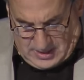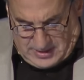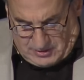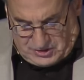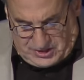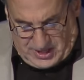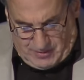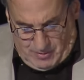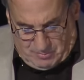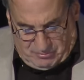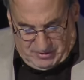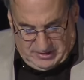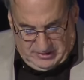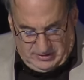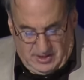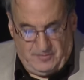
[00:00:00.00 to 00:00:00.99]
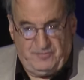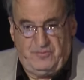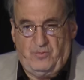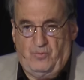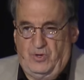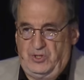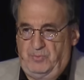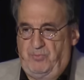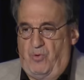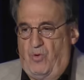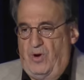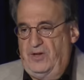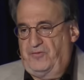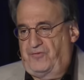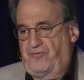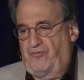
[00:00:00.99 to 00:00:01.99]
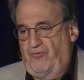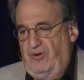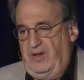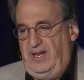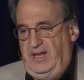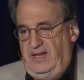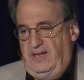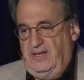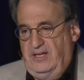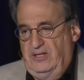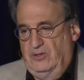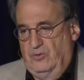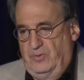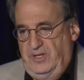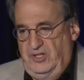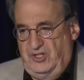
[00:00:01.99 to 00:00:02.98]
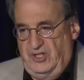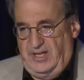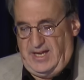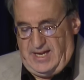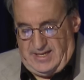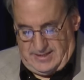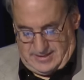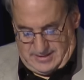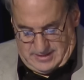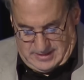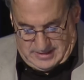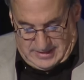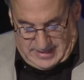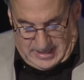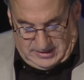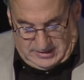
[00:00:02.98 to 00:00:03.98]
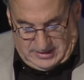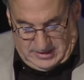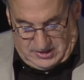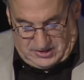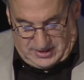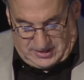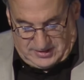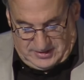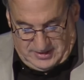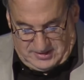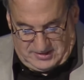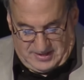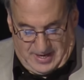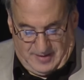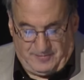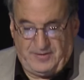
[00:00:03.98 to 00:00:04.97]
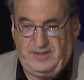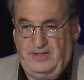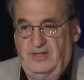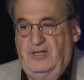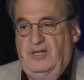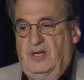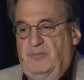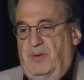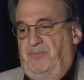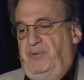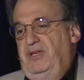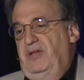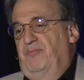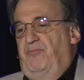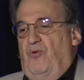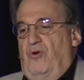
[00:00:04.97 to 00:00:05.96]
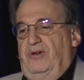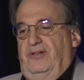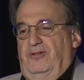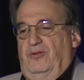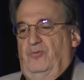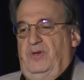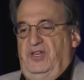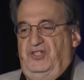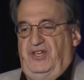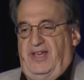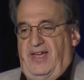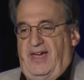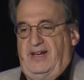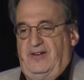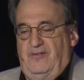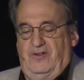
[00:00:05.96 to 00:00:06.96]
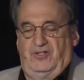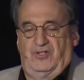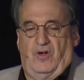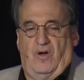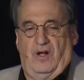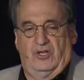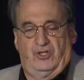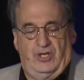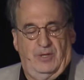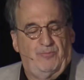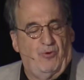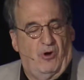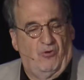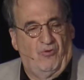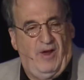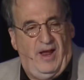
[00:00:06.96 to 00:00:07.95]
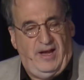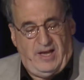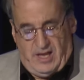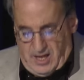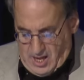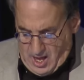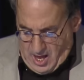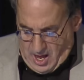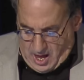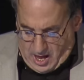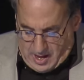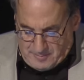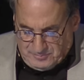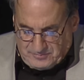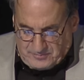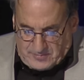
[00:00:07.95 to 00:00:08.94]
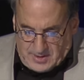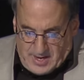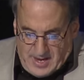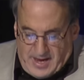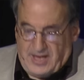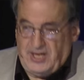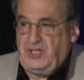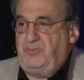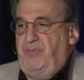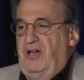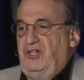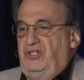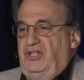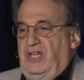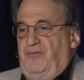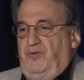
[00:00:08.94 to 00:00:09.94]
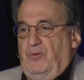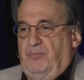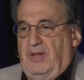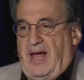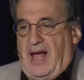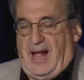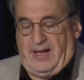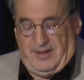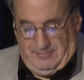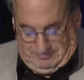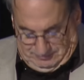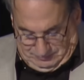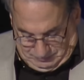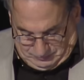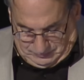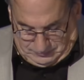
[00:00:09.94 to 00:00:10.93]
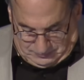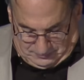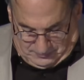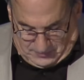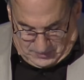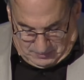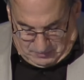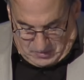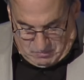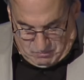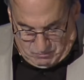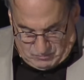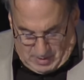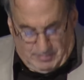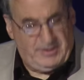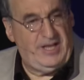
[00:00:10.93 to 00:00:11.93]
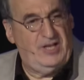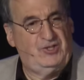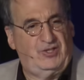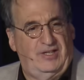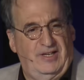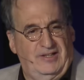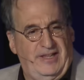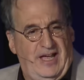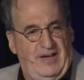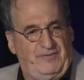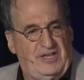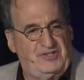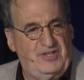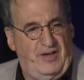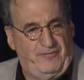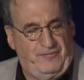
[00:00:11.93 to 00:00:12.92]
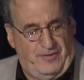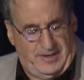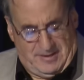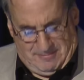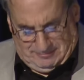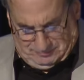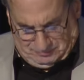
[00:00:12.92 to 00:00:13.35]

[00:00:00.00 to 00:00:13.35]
Now, Sarah Breedlove was born free in Louisiana in 1867, but being born in Louisiana is a hardship already, and especially if you're black. I'm glad you didn't laugh. That's not funny.